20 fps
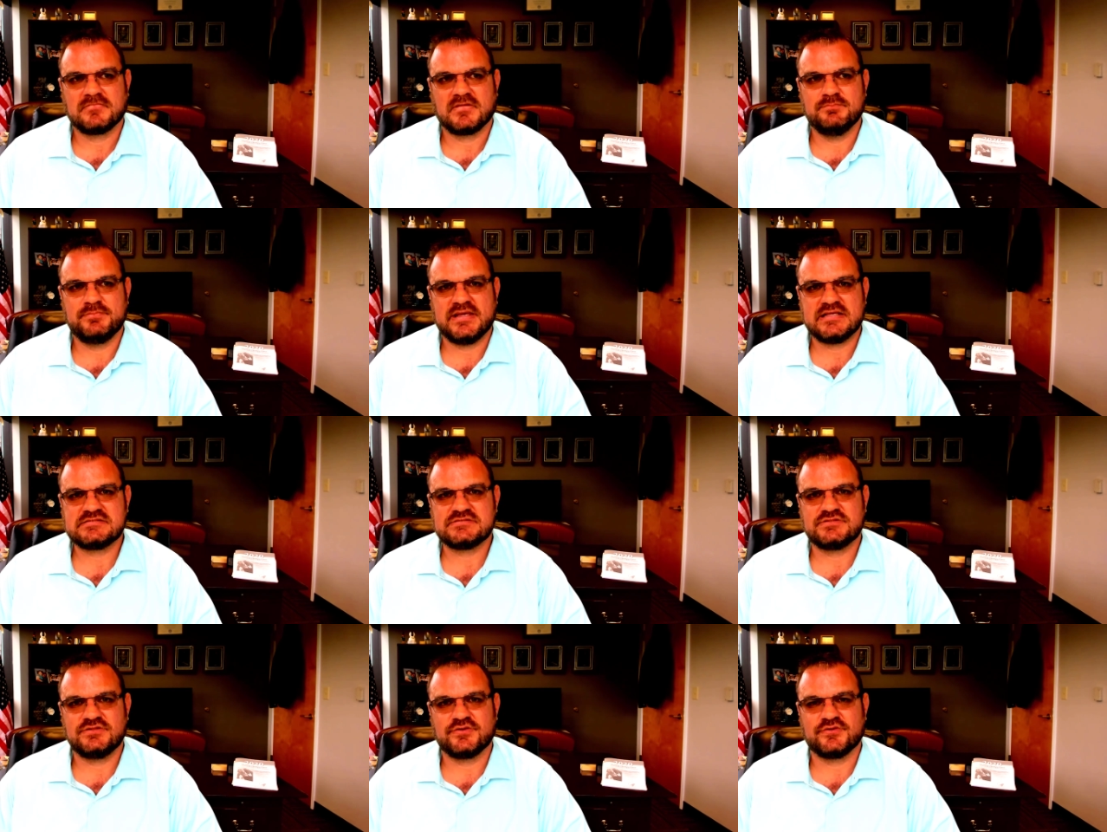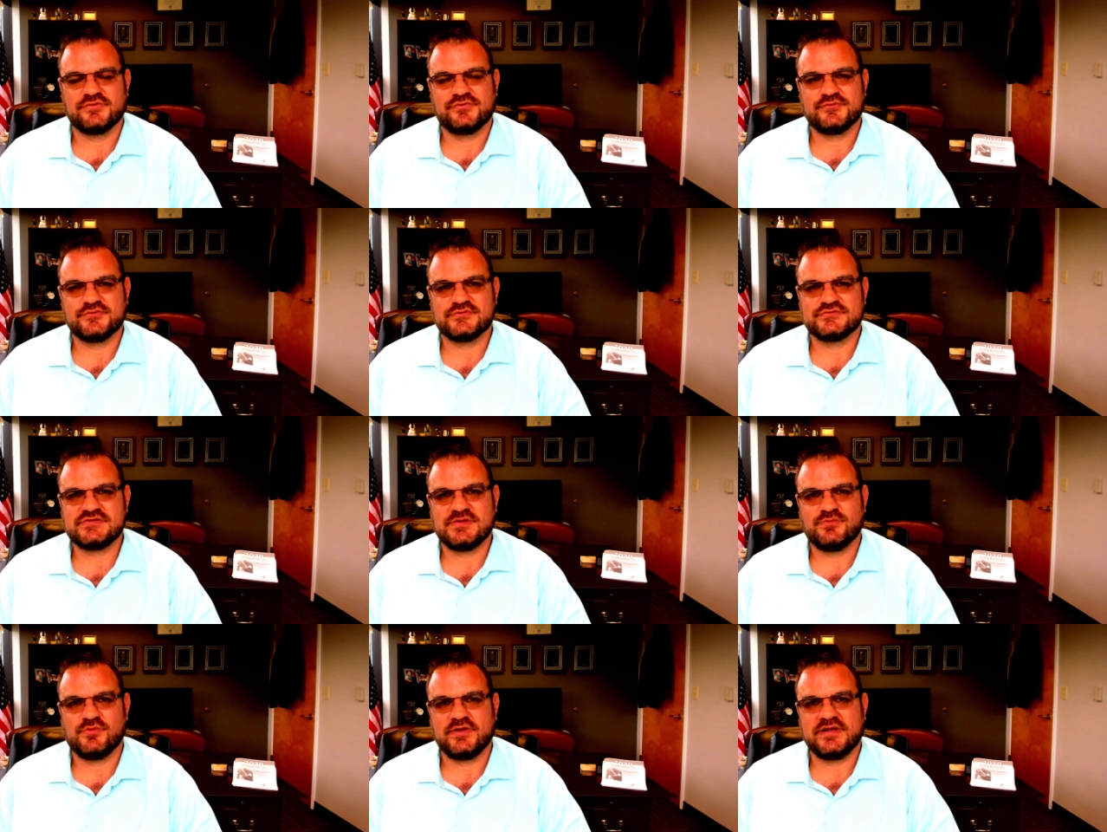best learned through
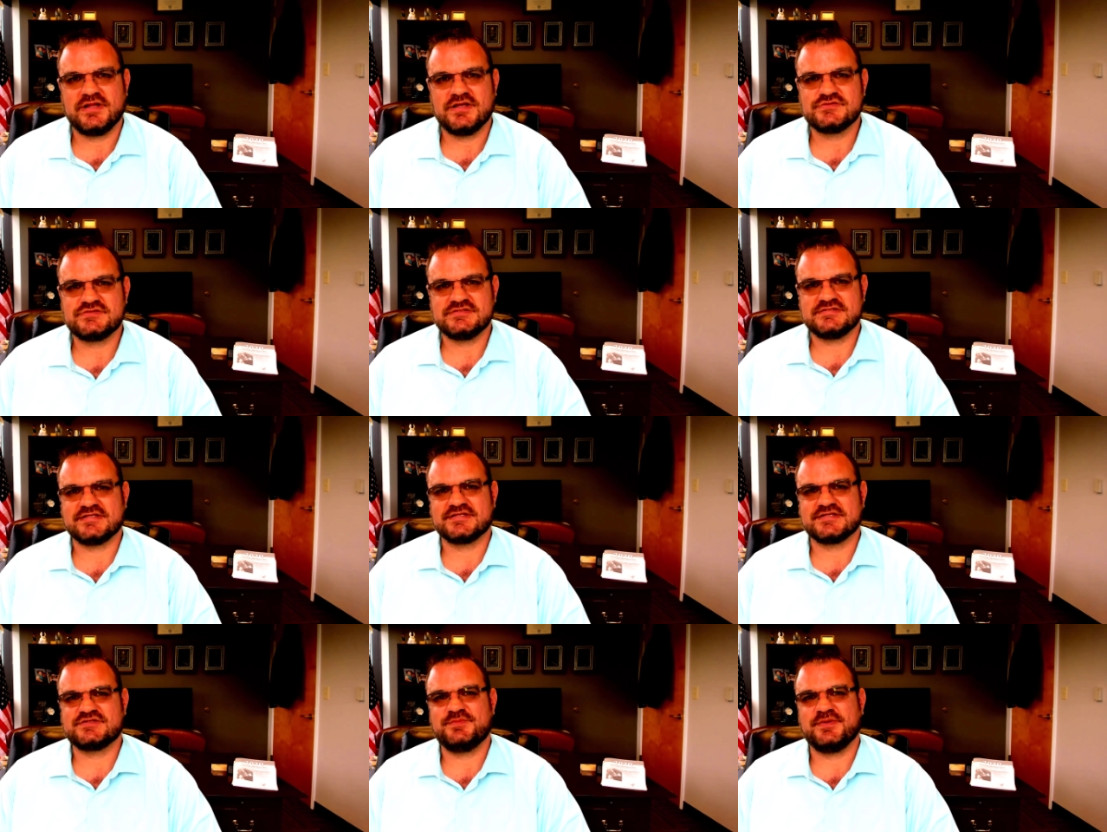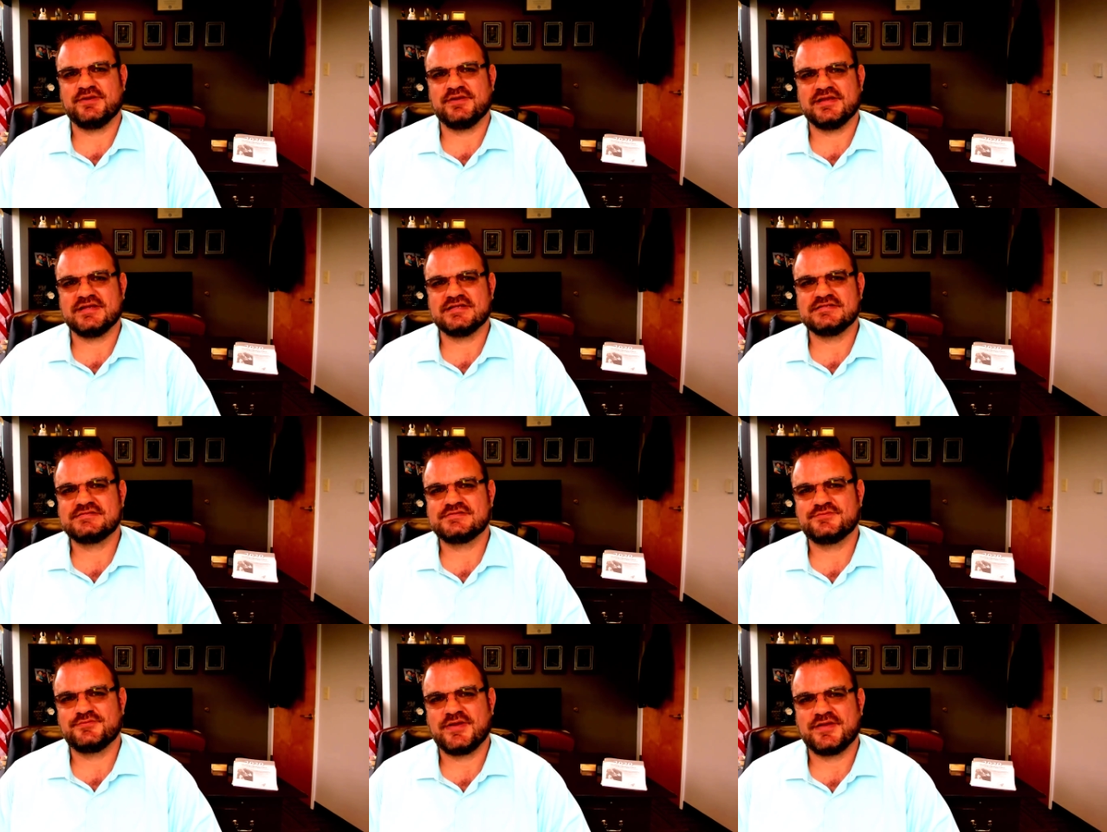someone else's
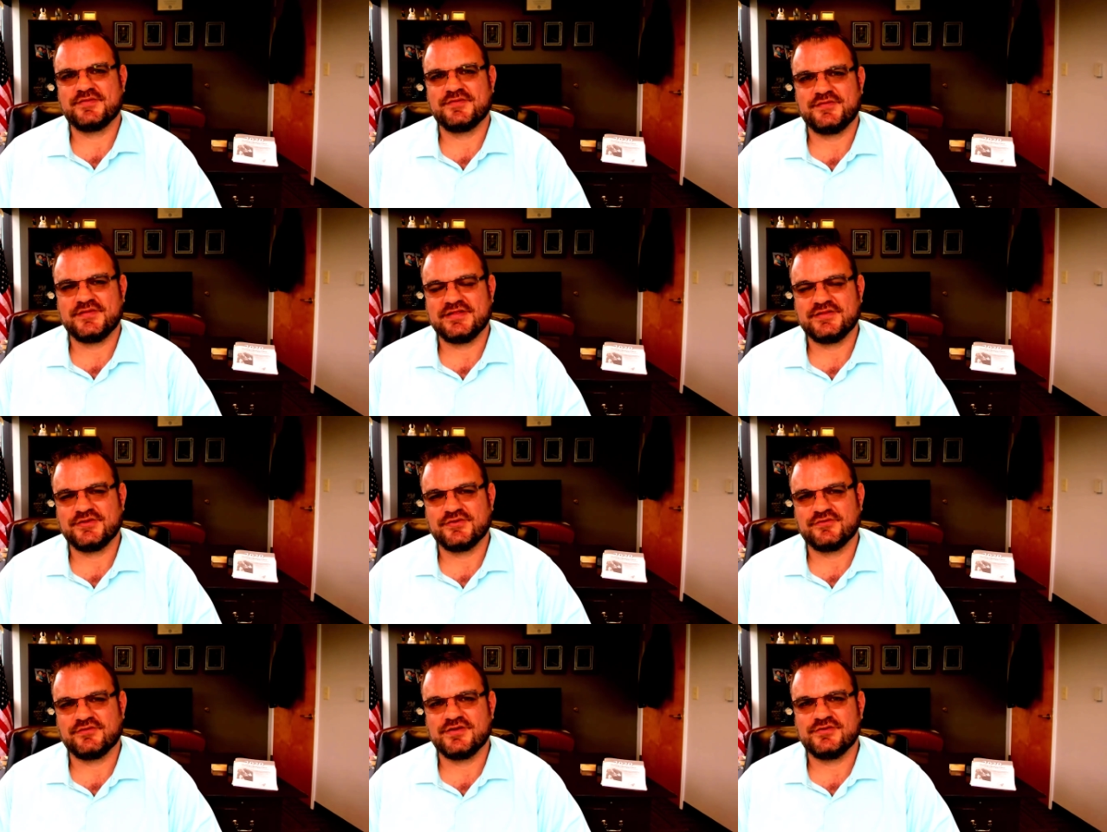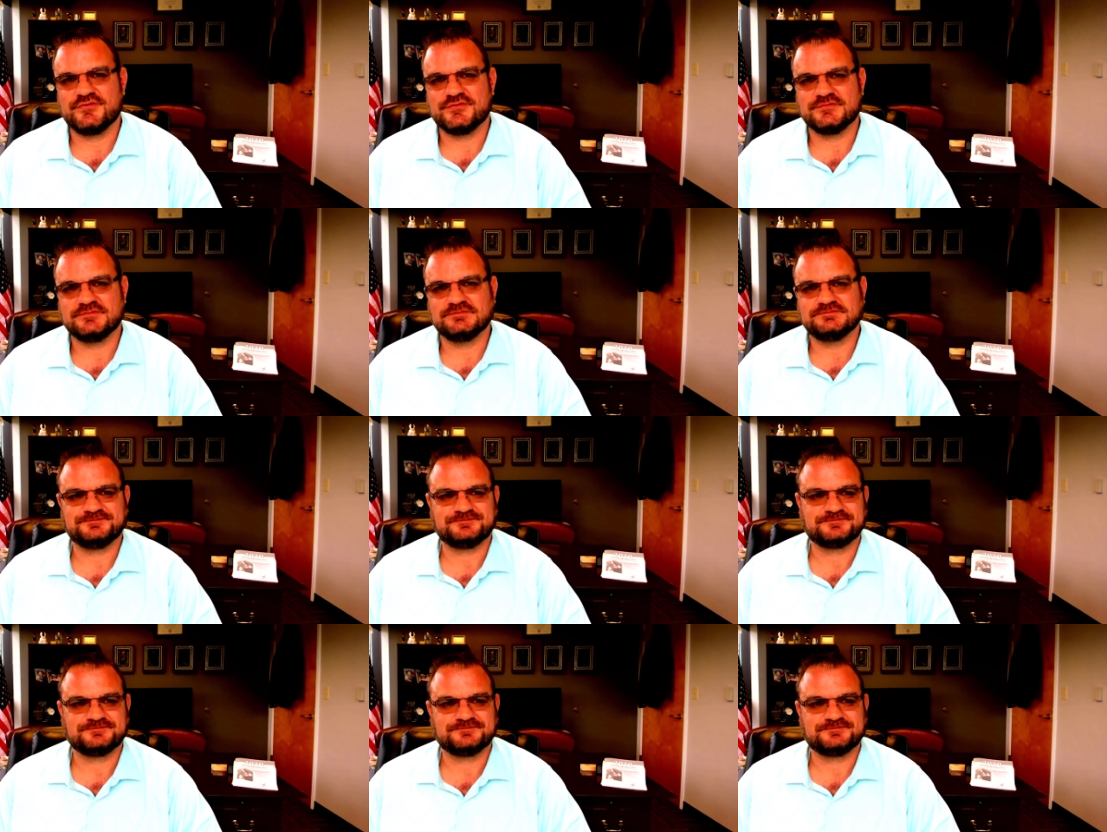experience rather than your own.